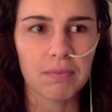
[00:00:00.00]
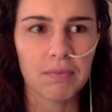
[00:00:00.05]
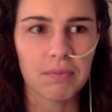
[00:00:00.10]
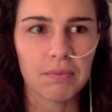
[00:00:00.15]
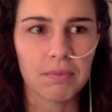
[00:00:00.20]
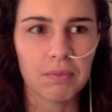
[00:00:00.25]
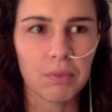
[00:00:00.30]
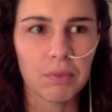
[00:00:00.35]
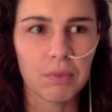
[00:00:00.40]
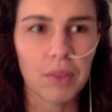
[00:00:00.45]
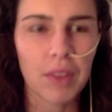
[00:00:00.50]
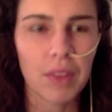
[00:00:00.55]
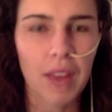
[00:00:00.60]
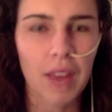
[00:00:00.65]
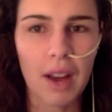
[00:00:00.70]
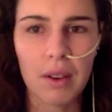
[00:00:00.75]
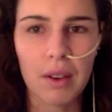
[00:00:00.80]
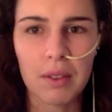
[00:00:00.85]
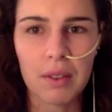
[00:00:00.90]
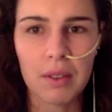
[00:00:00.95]

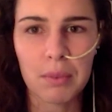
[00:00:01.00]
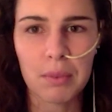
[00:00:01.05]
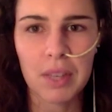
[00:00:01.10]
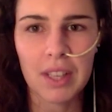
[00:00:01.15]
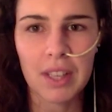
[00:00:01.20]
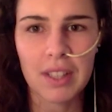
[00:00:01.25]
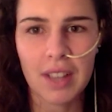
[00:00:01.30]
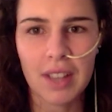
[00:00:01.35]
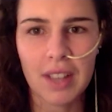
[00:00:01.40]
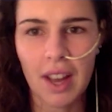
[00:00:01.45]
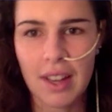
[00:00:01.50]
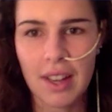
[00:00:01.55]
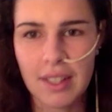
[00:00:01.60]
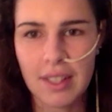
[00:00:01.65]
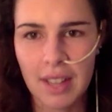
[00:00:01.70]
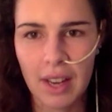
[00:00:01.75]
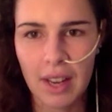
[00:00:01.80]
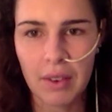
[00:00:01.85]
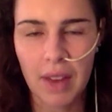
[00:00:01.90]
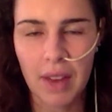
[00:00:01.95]
without being tied
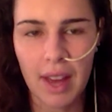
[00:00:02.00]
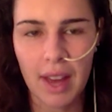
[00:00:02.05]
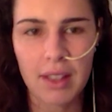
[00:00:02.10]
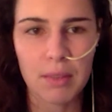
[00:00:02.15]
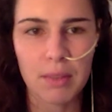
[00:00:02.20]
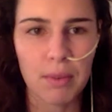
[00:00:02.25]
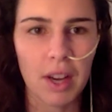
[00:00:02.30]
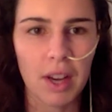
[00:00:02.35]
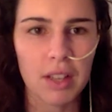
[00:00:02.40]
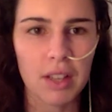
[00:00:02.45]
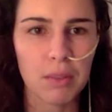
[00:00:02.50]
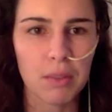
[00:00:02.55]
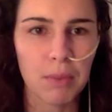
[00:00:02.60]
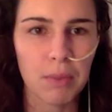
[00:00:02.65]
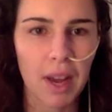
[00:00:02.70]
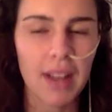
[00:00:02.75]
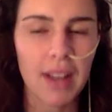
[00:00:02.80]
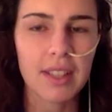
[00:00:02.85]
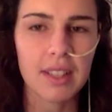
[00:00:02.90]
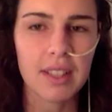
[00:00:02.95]
down as much
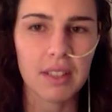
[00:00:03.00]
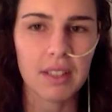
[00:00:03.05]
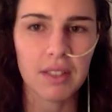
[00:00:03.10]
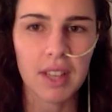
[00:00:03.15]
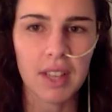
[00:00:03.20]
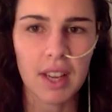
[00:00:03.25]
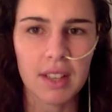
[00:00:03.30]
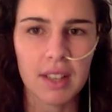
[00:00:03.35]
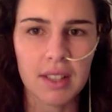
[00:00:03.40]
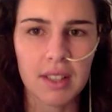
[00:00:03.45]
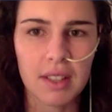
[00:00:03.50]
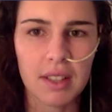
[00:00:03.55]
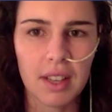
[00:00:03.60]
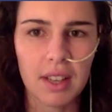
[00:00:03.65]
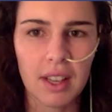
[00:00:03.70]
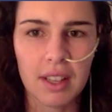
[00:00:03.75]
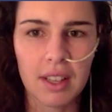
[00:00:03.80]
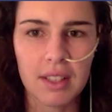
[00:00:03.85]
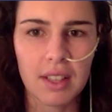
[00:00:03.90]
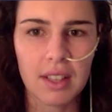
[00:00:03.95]
by CVS
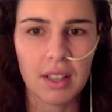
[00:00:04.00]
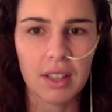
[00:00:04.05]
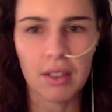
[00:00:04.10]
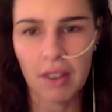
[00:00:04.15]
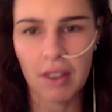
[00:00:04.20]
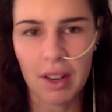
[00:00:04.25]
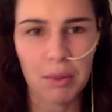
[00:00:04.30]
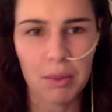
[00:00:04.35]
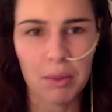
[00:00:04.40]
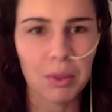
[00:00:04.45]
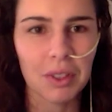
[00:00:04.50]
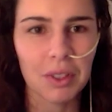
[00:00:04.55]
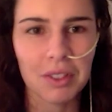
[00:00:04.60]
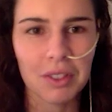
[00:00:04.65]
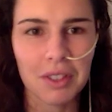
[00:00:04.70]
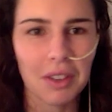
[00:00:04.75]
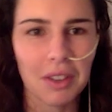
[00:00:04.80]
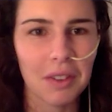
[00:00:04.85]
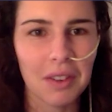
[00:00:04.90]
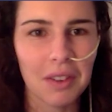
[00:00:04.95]
is incredible.
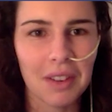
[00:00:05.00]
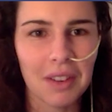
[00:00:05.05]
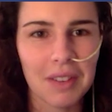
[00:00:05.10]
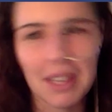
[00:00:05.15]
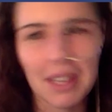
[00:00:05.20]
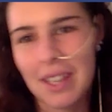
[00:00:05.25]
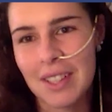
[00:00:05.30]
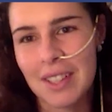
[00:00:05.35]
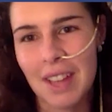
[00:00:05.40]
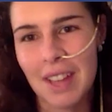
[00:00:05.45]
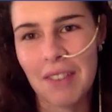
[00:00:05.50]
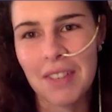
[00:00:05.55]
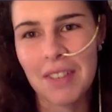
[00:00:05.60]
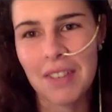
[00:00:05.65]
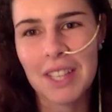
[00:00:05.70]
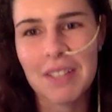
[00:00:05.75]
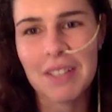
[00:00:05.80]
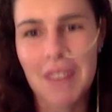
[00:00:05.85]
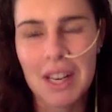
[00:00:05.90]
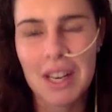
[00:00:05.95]
So, I mean,
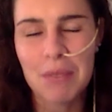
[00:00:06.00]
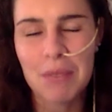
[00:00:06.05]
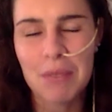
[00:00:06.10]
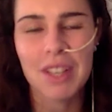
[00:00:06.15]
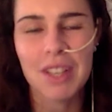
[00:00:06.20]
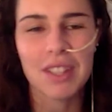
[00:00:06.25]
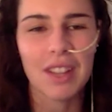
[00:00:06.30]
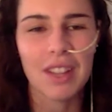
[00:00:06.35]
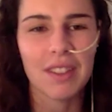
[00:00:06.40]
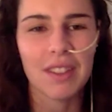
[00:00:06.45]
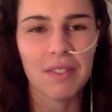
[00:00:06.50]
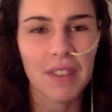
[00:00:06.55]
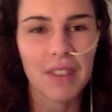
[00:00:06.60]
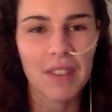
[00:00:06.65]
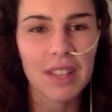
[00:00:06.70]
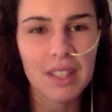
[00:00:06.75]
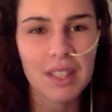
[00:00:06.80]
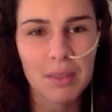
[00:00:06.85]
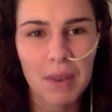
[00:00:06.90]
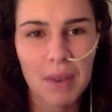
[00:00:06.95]
definitely if anybody's on the
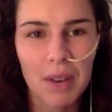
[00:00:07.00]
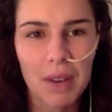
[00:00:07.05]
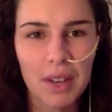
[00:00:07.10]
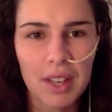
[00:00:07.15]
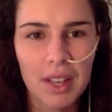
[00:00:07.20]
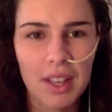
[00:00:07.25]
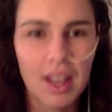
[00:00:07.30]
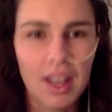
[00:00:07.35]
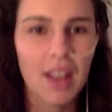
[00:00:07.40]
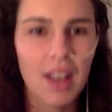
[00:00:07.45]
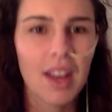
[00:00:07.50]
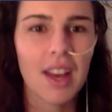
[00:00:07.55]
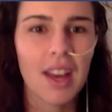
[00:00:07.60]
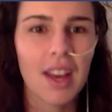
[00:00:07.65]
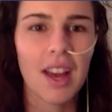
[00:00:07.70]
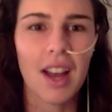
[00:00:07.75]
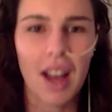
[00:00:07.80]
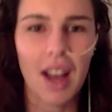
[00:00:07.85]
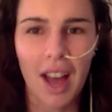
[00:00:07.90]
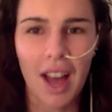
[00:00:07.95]
fence about it,
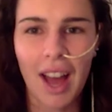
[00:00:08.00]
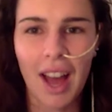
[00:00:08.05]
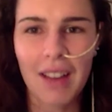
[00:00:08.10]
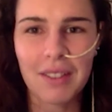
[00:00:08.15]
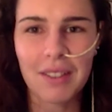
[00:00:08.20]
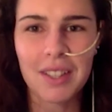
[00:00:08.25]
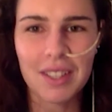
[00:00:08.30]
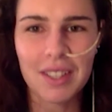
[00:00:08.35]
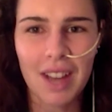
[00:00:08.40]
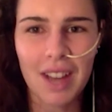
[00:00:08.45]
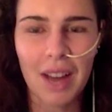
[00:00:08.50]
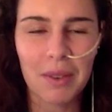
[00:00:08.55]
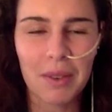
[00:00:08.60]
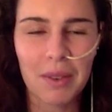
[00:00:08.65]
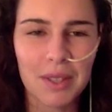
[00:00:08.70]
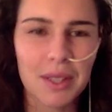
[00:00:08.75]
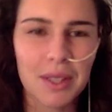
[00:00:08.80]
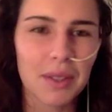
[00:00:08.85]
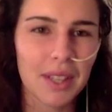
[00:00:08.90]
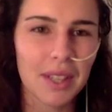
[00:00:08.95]
I would
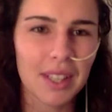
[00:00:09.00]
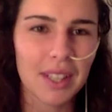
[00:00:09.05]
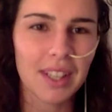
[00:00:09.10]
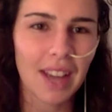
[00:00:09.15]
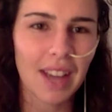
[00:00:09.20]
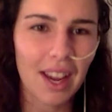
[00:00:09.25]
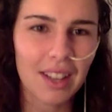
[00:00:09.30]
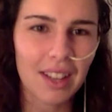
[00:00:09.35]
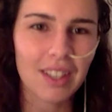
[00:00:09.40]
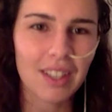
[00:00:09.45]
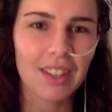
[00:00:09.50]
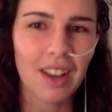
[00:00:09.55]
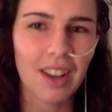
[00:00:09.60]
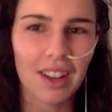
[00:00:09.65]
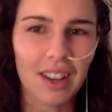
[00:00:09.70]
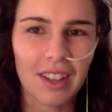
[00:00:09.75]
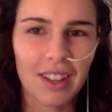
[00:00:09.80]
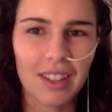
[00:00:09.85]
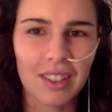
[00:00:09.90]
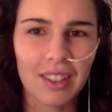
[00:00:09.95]
do it. Yeah, you're
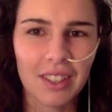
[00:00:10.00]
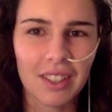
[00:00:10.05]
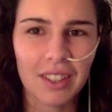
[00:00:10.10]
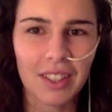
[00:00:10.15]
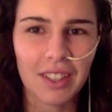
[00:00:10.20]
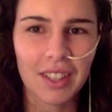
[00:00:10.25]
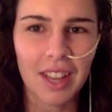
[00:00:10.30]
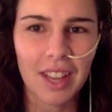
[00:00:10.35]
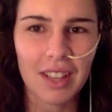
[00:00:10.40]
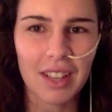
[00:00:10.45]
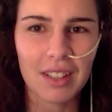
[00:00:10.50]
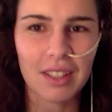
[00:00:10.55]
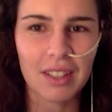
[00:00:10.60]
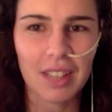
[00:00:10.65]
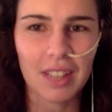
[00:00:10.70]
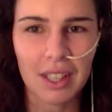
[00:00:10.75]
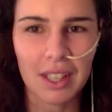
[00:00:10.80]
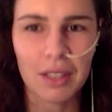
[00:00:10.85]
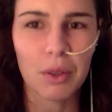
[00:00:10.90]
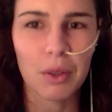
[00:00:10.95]
not going to look as
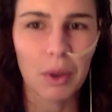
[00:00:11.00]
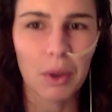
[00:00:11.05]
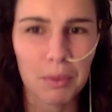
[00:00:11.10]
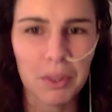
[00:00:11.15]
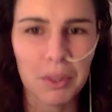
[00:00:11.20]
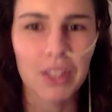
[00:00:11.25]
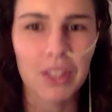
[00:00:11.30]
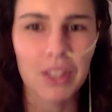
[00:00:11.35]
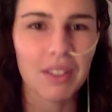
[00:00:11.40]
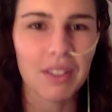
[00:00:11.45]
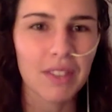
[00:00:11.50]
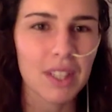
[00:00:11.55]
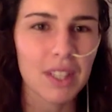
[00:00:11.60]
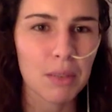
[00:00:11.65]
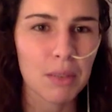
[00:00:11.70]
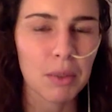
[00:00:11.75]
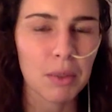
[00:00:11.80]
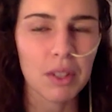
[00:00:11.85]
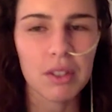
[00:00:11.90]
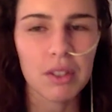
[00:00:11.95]
like normal or
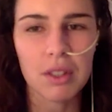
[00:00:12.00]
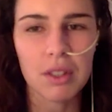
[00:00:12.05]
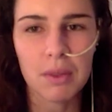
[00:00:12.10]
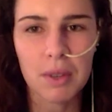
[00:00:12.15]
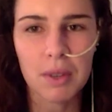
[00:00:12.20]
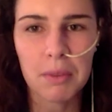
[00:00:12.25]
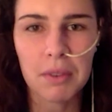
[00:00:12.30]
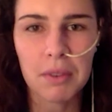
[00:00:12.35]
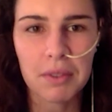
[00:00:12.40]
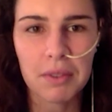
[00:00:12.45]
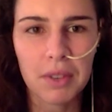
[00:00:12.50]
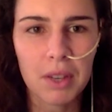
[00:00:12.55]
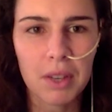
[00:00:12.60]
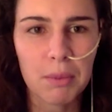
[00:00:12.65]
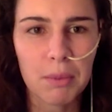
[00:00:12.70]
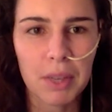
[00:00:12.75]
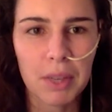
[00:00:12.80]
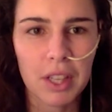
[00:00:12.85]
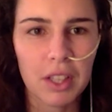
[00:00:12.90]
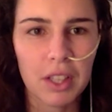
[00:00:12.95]
invisible as you were before,
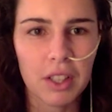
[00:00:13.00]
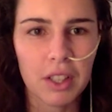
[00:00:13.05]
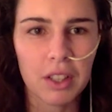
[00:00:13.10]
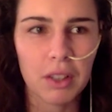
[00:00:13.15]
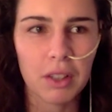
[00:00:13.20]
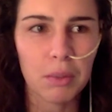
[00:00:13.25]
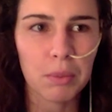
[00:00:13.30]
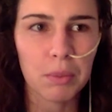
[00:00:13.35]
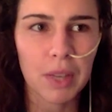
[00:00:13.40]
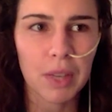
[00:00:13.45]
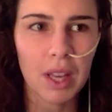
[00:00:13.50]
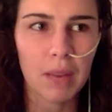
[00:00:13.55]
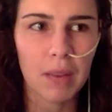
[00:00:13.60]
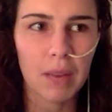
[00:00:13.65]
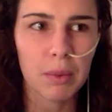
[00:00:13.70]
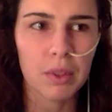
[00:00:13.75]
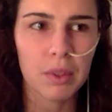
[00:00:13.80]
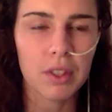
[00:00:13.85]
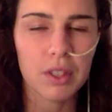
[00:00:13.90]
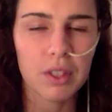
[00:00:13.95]
but you'll be
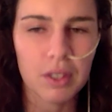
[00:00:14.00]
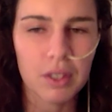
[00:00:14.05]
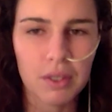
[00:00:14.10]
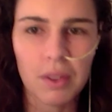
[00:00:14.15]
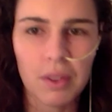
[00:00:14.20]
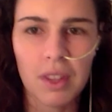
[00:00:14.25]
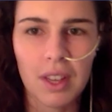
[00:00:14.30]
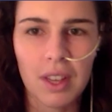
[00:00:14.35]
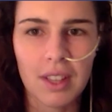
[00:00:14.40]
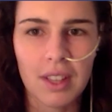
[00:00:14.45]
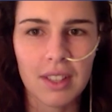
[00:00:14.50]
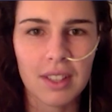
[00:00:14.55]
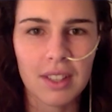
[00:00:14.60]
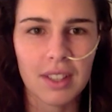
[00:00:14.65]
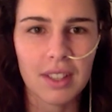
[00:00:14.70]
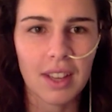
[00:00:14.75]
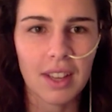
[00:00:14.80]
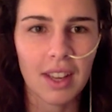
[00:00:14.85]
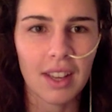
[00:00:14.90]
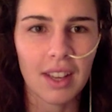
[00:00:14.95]
able to do things,
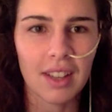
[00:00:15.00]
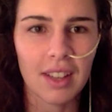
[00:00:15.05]
and